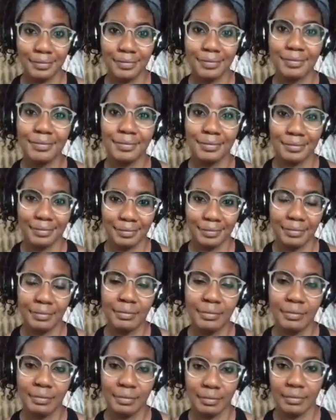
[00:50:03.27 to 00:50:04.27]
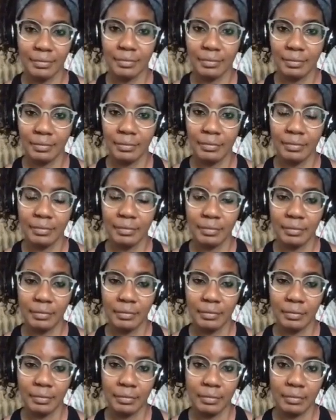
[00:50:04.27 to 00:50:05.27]

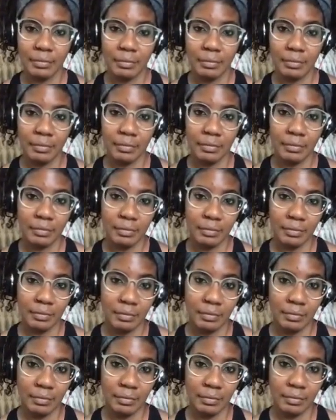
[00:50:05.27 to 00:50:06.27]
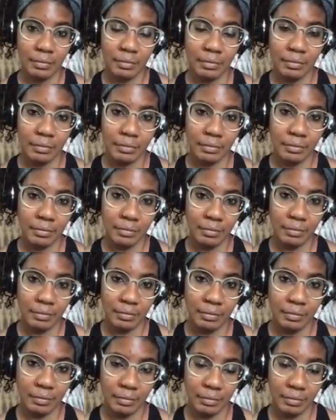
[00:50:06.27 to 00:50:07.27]

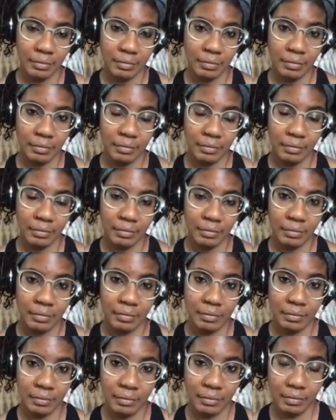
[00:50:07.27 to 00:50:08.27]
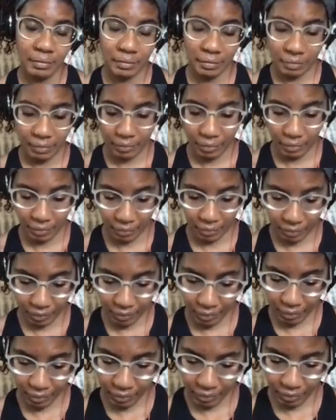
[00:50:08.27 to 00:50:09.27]

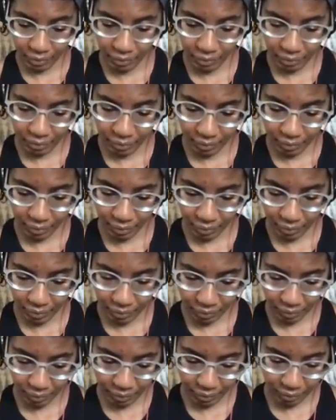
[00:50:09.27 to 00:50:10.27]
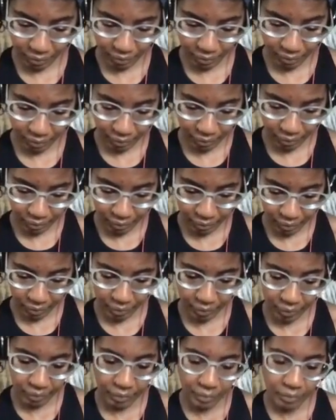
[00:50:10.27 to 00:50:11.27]
(not speaking)